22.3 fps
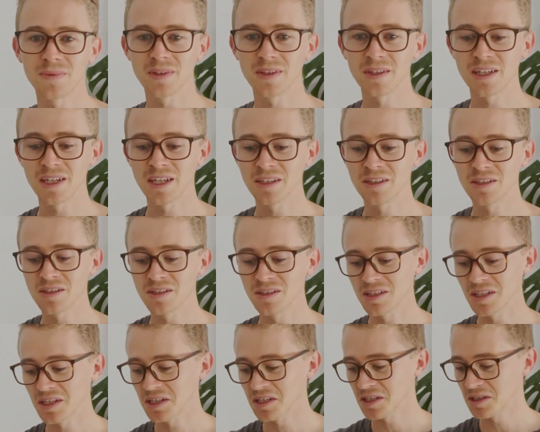
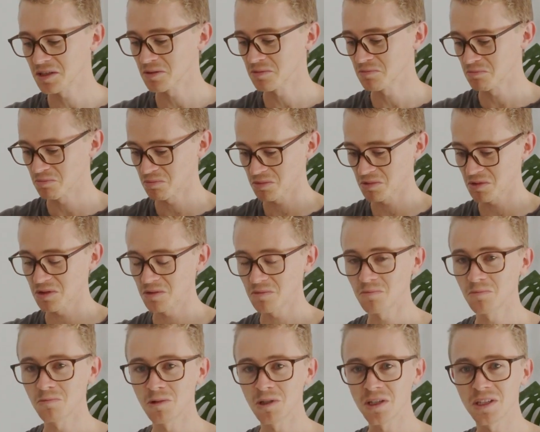understanding
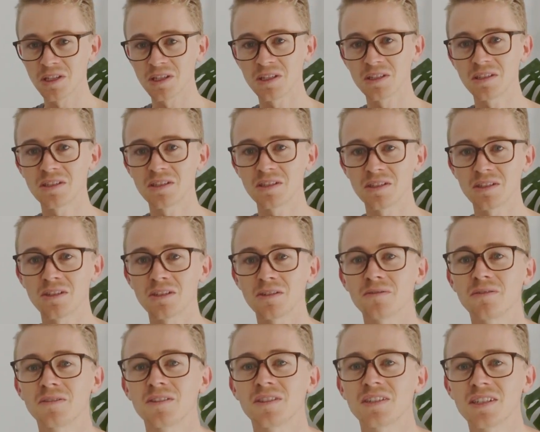where this
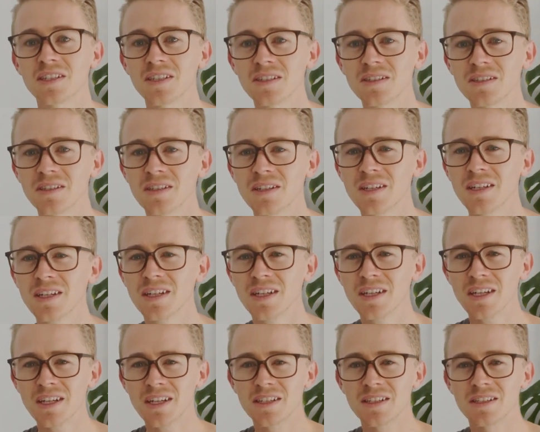surface is.
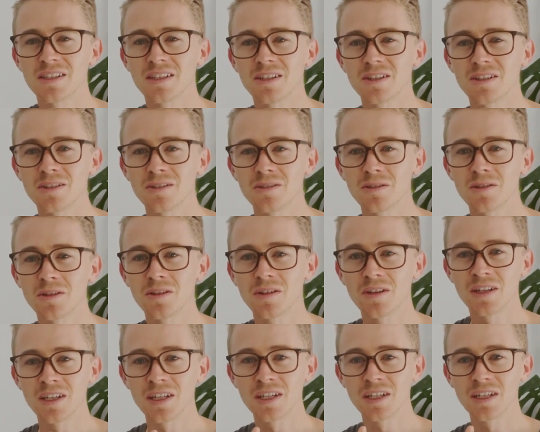So
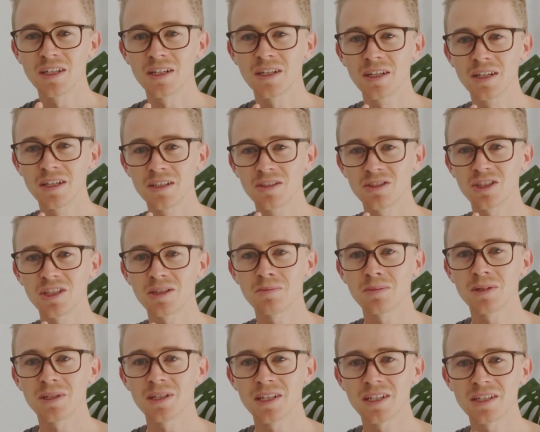the
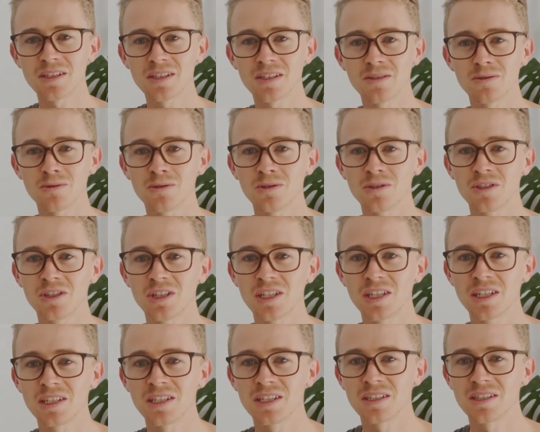GPS or
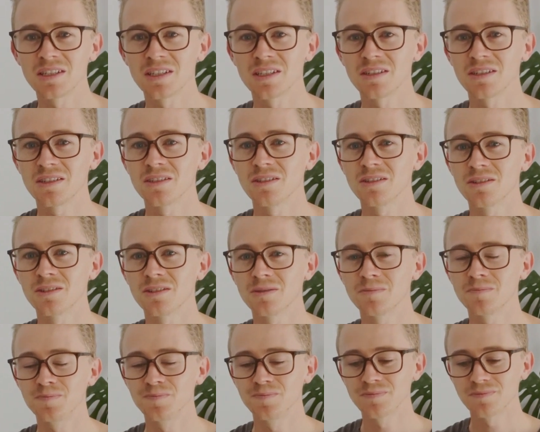GNSS
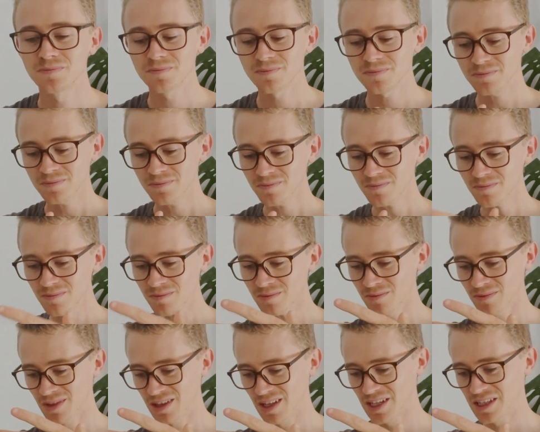unit,
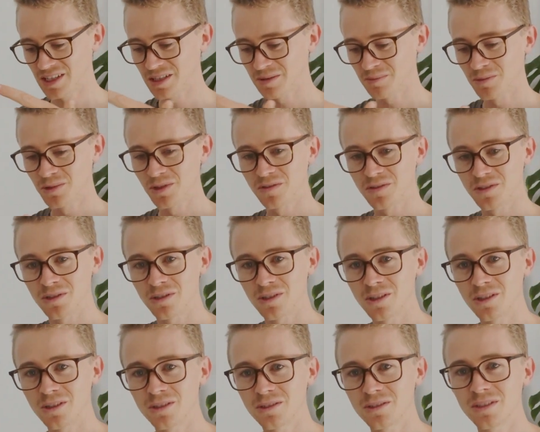as it moves
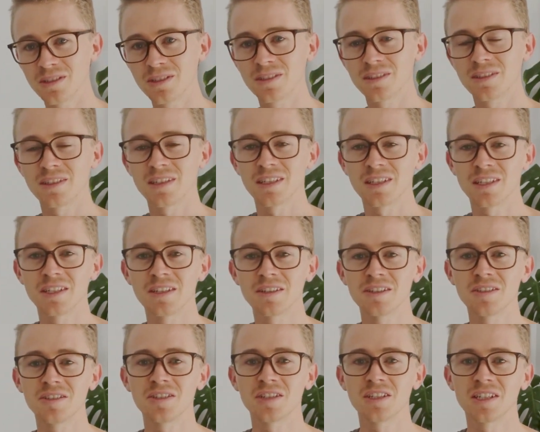along,
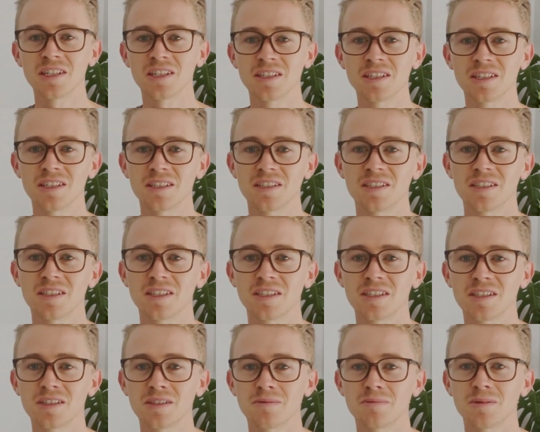the
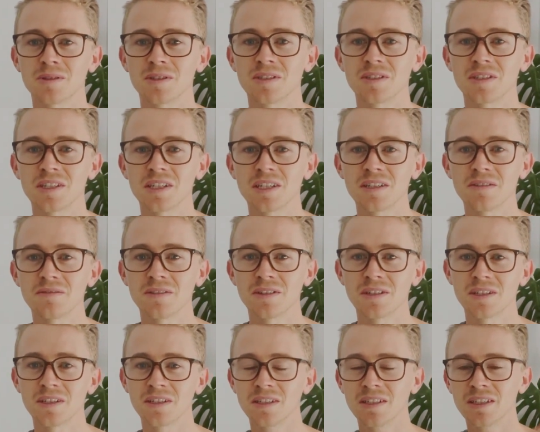GNSS
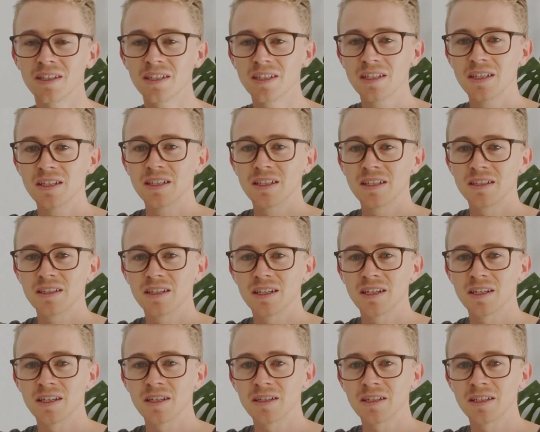receiver
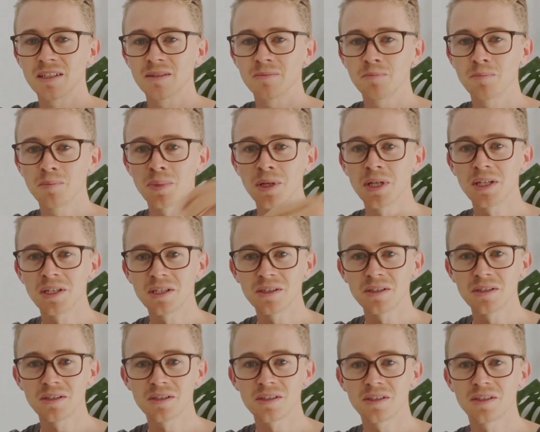
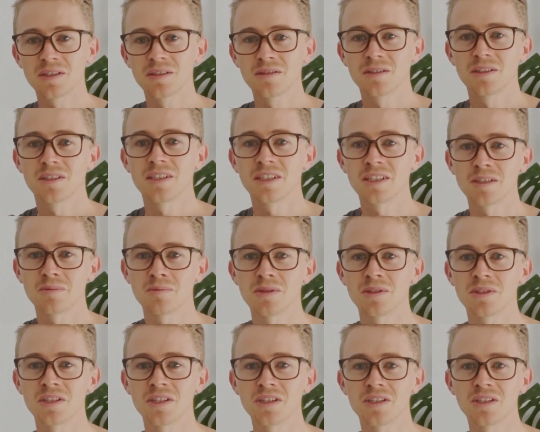pings its
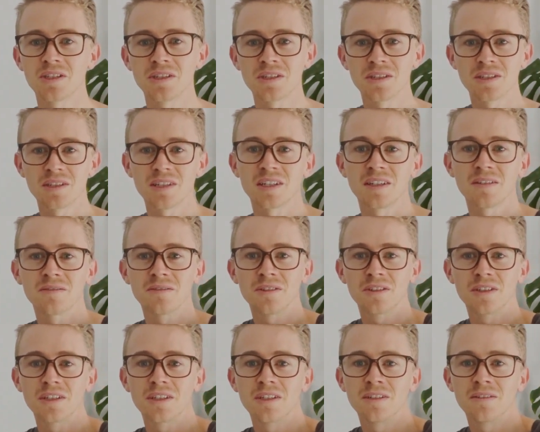position
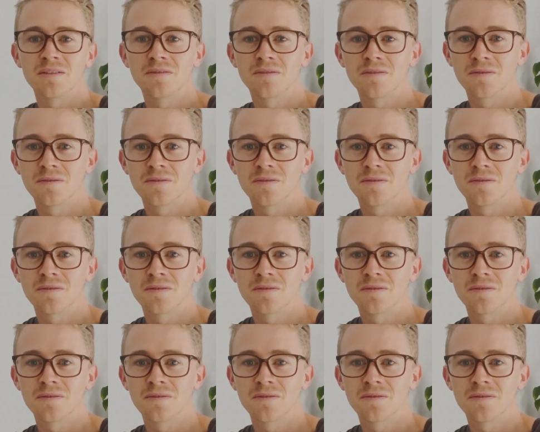every